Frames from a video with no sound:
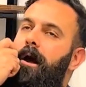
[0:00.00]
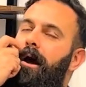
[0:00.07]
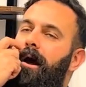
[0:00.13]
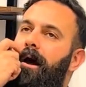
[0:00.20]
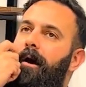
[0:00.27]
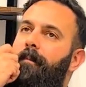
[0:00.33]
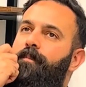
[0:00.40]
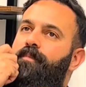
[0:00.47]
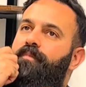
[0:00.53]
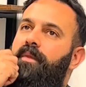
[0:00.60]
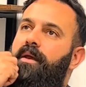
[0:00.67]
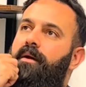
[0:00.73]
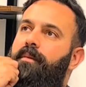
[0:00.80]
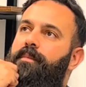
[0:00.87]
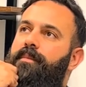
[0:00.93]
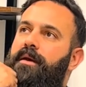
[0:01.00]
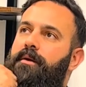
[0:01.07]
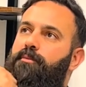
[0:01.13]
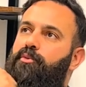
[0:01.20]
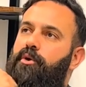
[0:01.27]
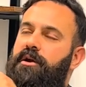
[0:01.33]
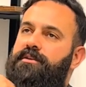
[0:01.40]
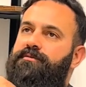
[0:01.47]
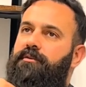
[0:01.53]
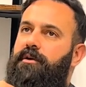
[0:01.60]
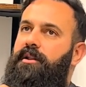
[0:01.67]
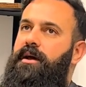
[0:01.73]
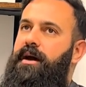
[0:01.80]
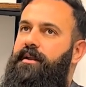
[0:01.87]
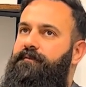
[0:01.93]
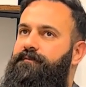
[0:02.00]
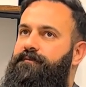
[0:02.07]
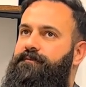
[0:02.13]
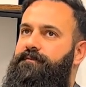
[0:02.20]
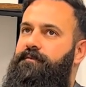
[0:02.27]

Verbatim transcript: Um, it works for a lot of